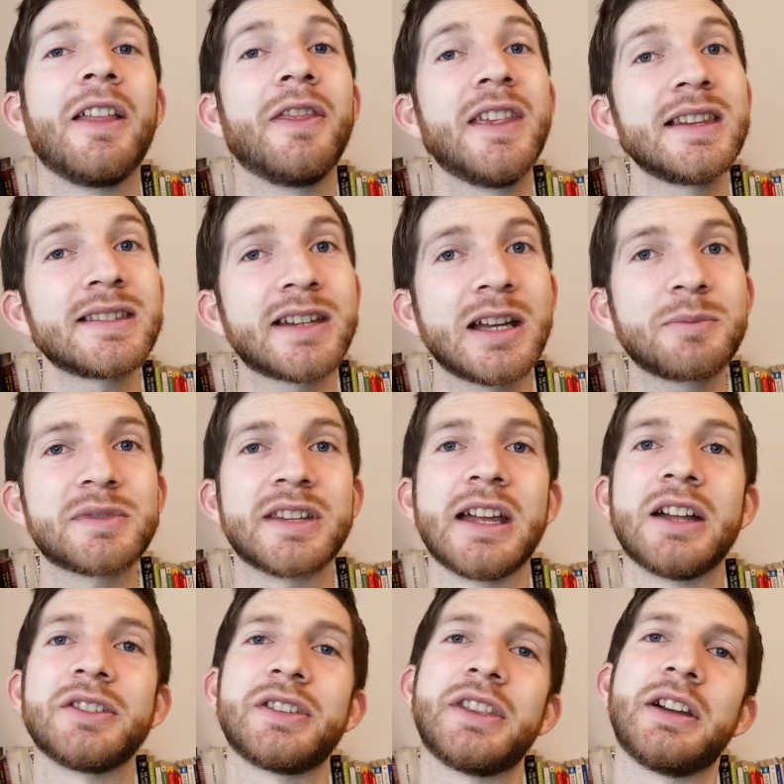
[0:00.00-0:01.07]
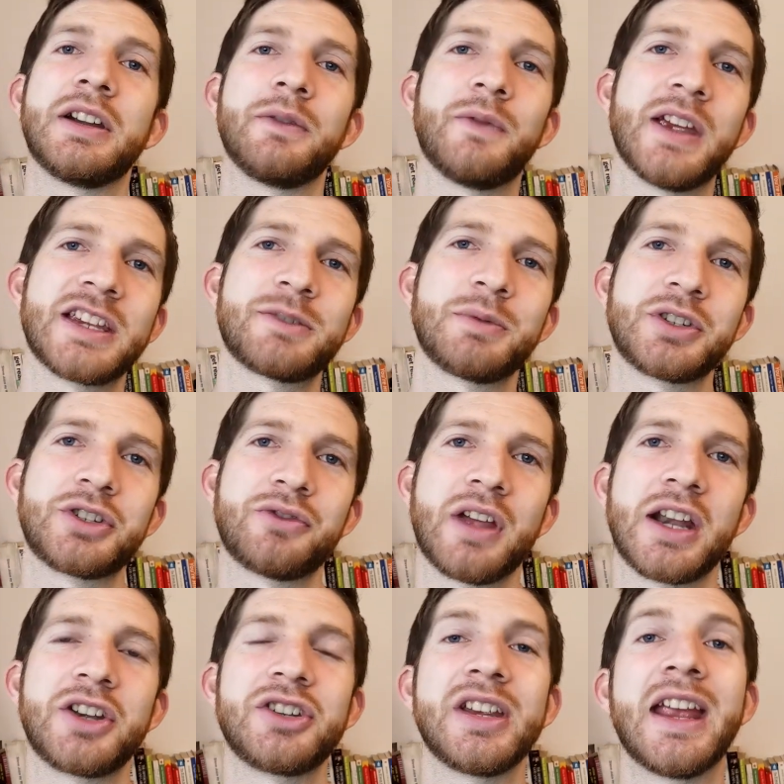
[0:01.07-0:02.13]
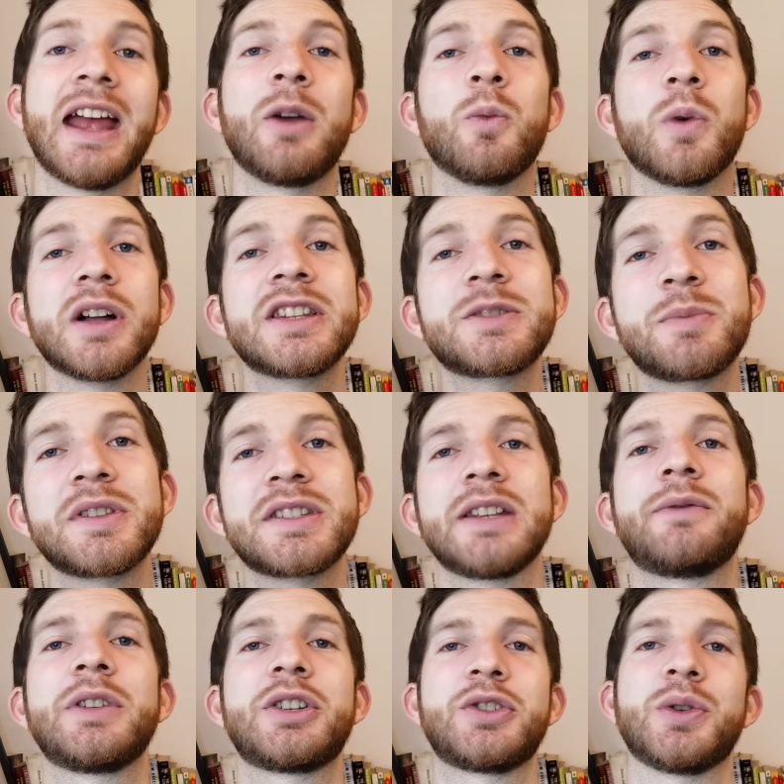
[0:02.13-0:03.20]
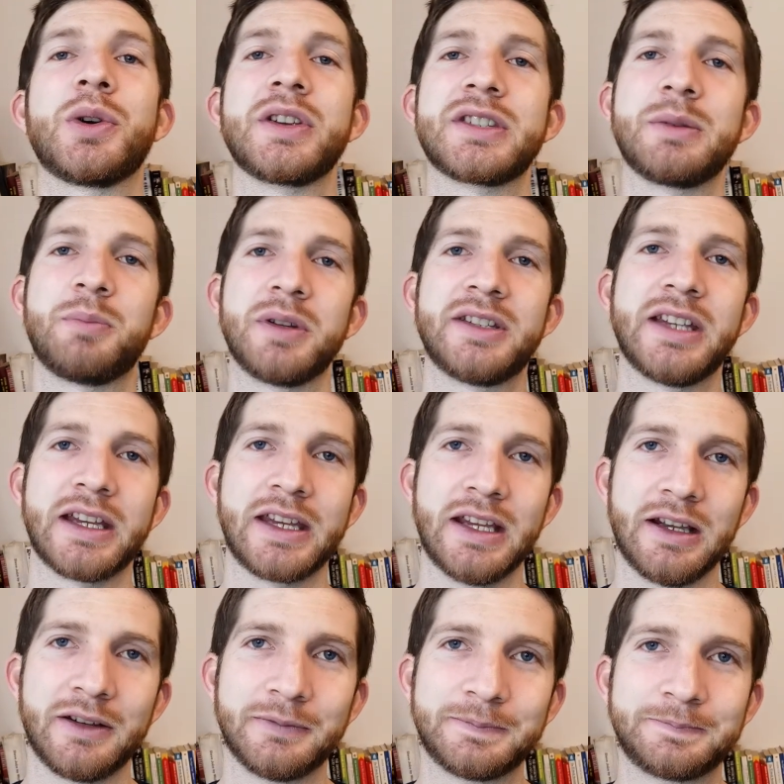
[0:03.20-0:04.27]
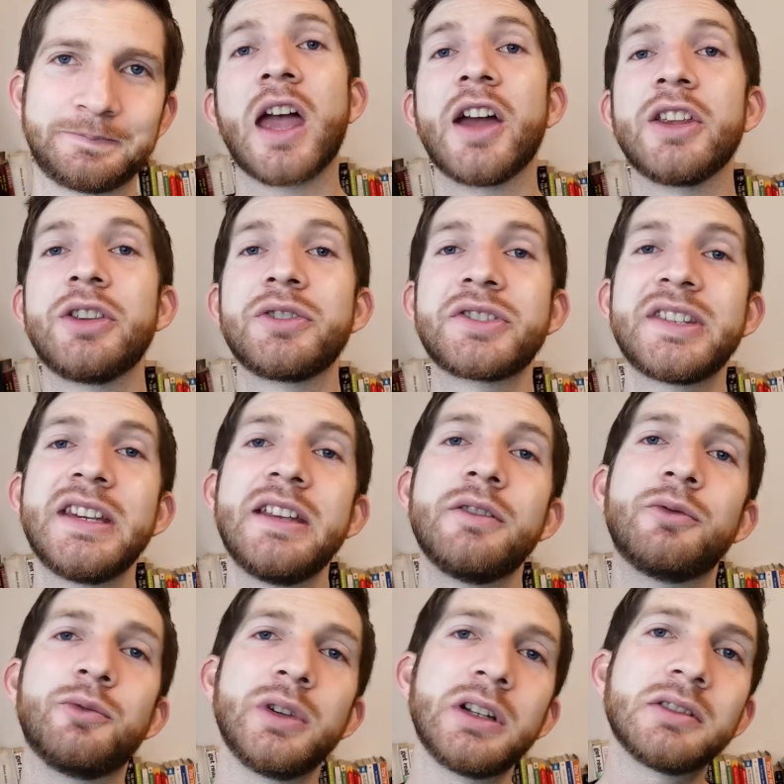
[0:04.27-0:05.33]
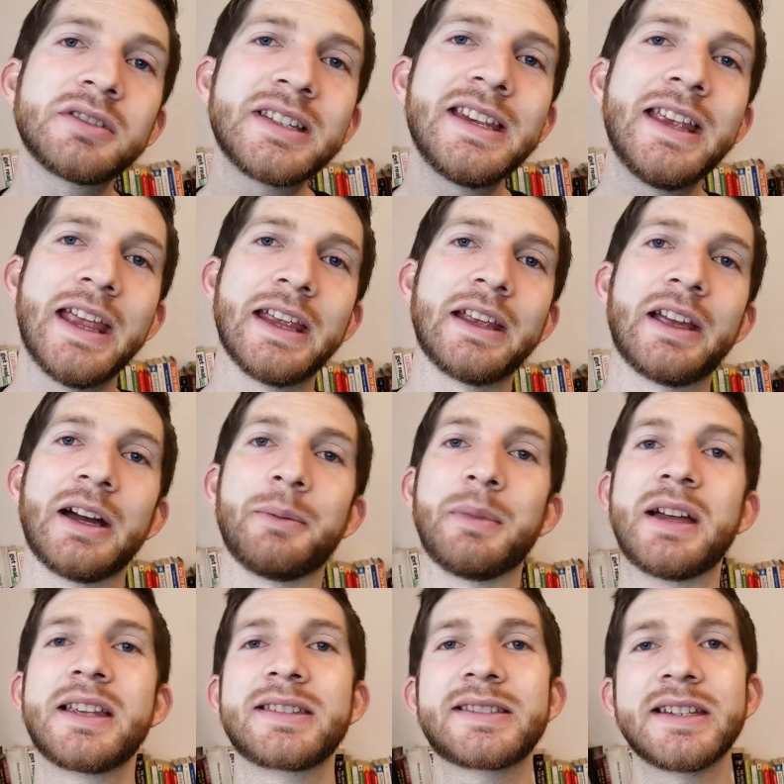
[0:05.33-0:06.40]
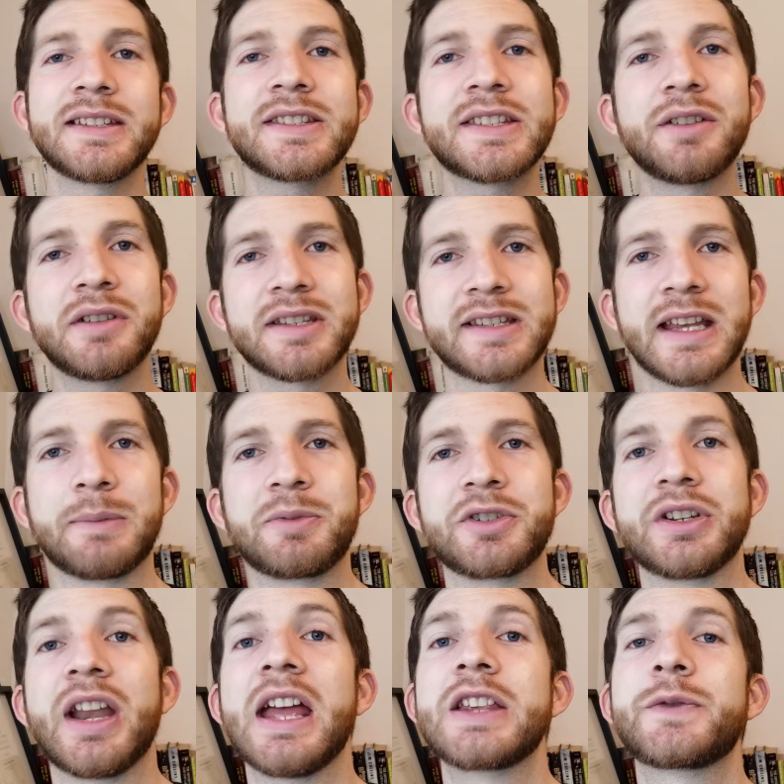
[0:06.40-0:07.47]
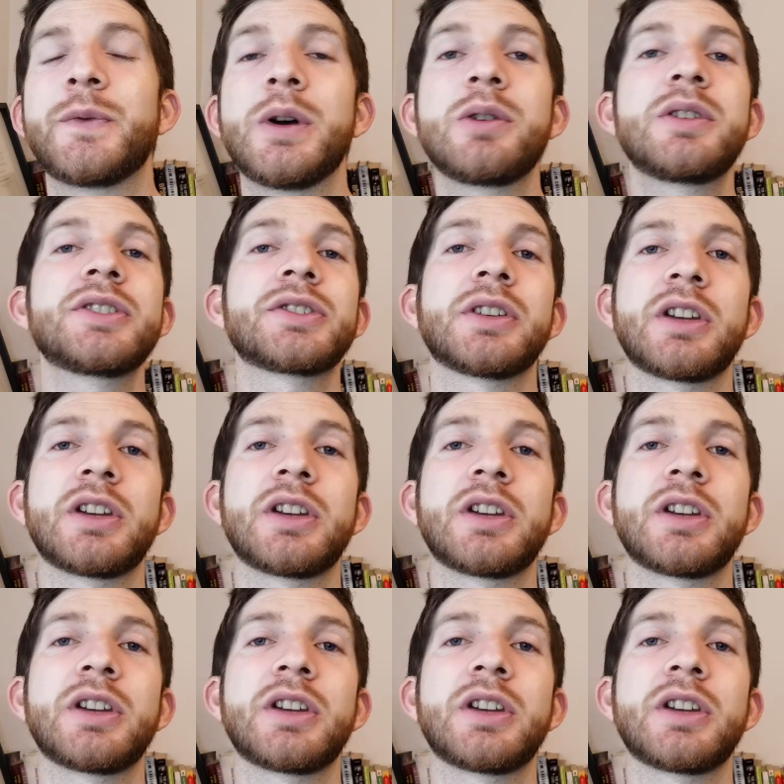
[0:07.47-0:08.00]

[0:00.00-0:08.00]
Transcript: This comes down to their investment strategy and one specific choice in particular. You see, Realty Income, since their inception, has focused